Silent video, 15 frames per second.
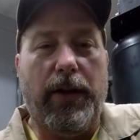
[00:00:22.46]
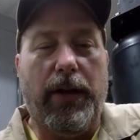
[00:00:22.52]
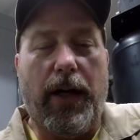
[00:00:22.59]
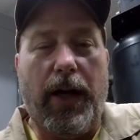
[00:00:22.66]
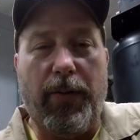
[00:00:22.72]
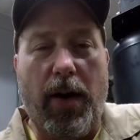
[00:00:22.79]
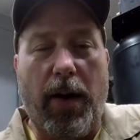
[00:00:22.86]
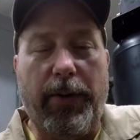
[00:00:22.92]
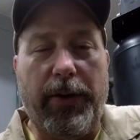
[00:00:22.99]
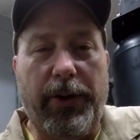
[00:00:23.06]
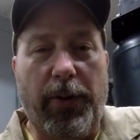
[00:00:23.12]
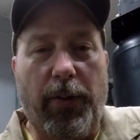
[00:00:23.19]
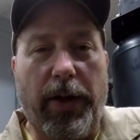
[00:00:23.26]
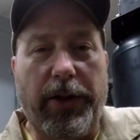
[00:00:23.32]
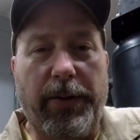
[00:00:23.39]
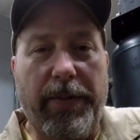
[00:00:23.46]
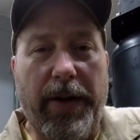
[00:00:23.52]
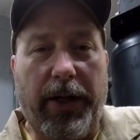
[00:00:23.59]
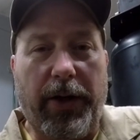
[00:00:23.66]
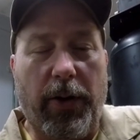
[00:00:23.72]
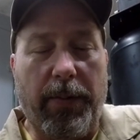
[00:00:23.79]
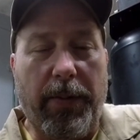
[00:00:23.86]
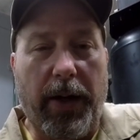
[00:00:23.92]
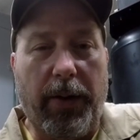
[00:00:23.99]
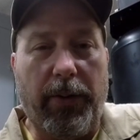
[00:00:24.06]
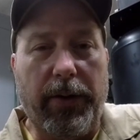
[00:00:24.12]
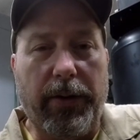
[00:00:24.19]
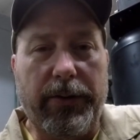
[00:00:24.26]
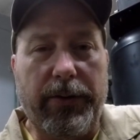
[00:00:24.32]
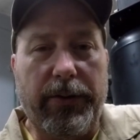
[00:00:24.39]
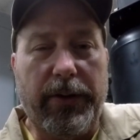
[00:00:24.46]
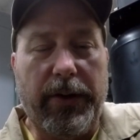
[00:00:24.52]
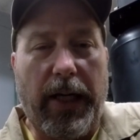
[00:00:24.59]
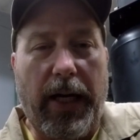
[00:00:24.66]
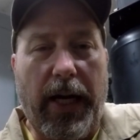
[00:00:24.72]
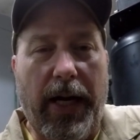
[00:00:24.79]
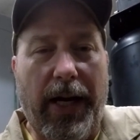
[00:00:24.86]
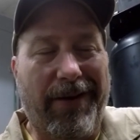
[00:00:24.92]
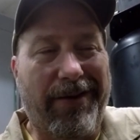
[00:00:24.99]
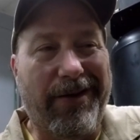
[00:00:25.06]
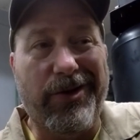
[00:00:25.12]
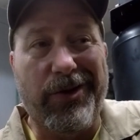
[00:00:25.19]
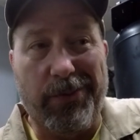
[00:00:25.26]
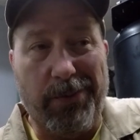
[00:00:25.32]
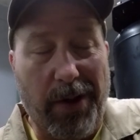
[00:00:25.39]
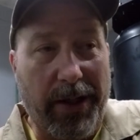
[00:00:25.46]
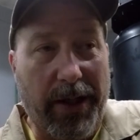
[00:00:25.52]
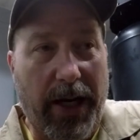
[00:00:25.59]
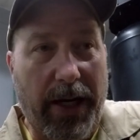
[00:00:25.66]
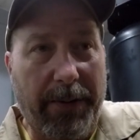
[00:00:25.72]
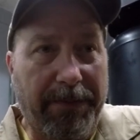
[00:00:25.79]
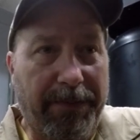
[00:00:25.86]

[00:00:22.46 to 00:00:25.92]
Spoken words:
I'm Robert, you're watching Backyard Bodyworks, and this is Monday.